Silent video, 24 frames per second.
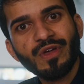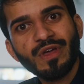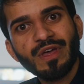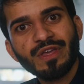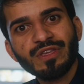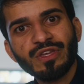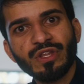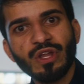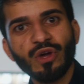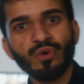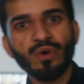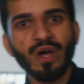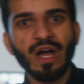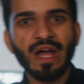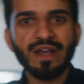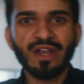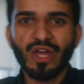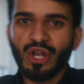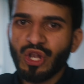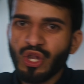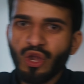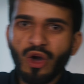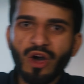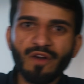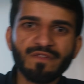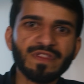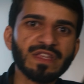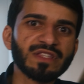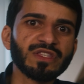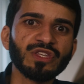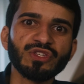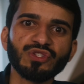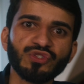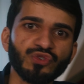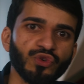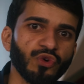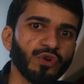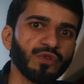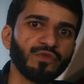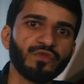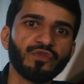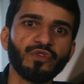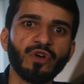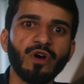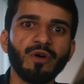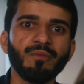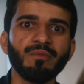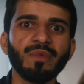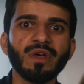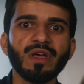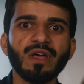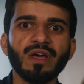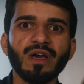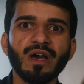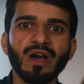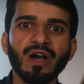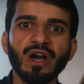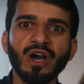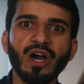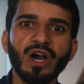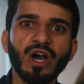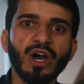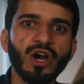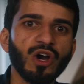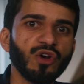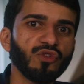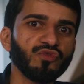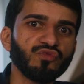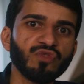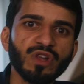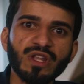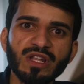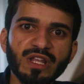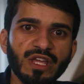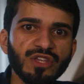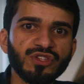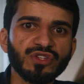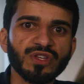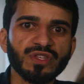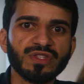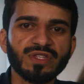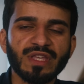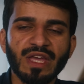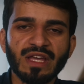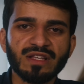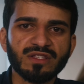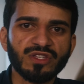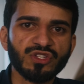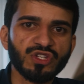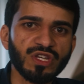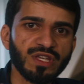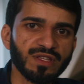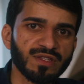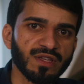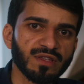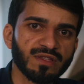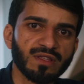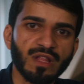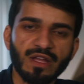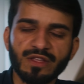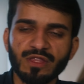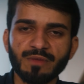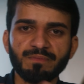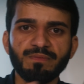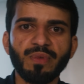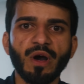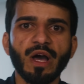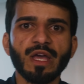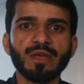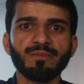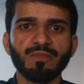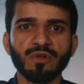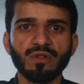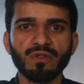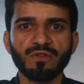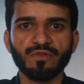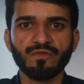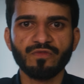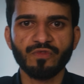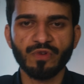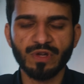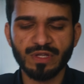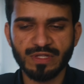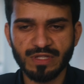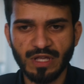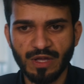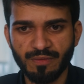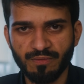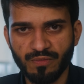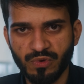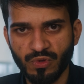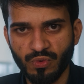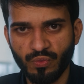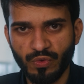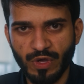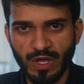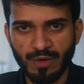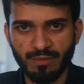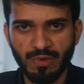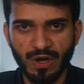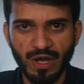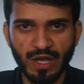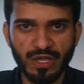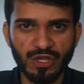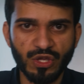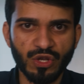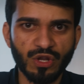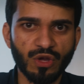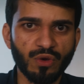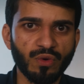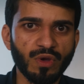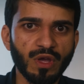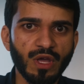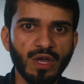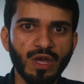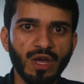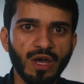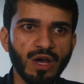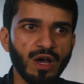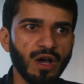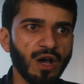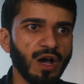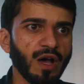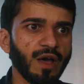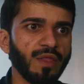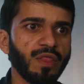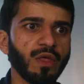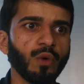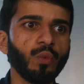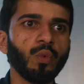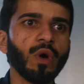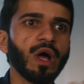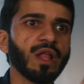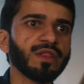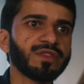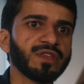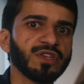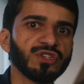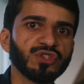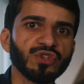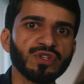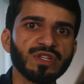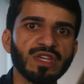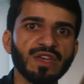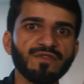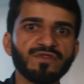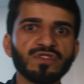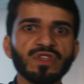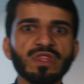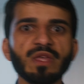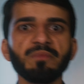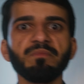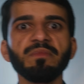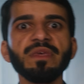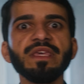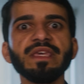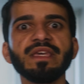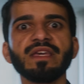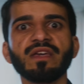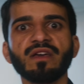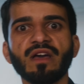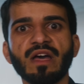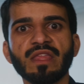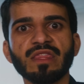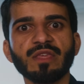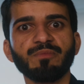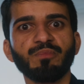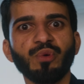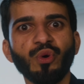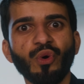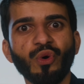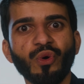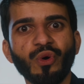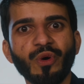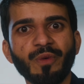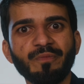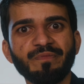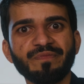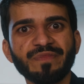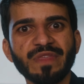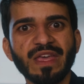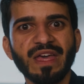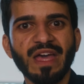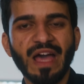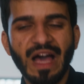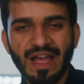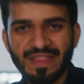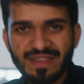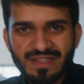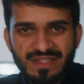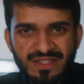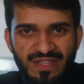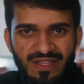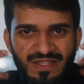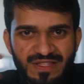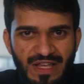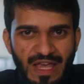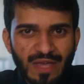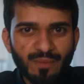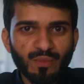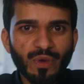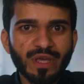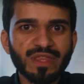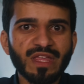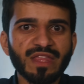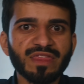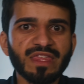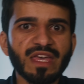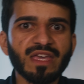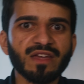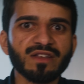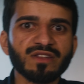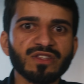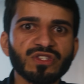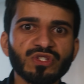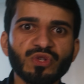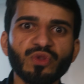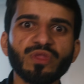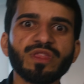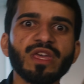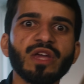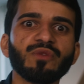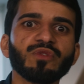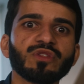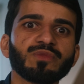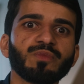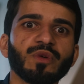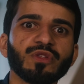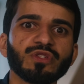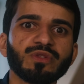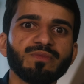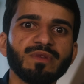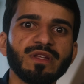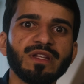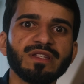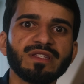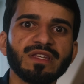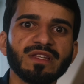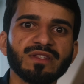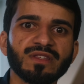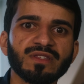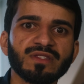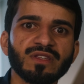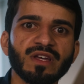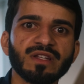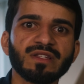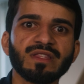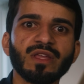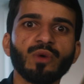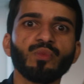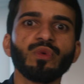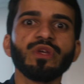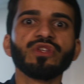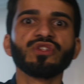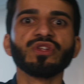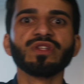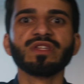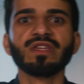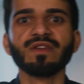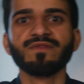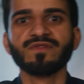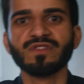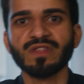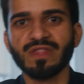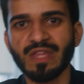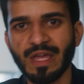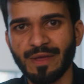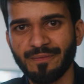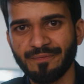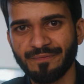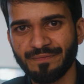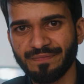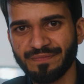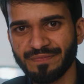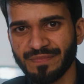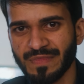And a lot of this is drawn from religious exegesis, like the Bible, for example, whereby, the wealthy should give to the meek and the poor. And this is the same way that they understood their responsibility in society, that we should give to them.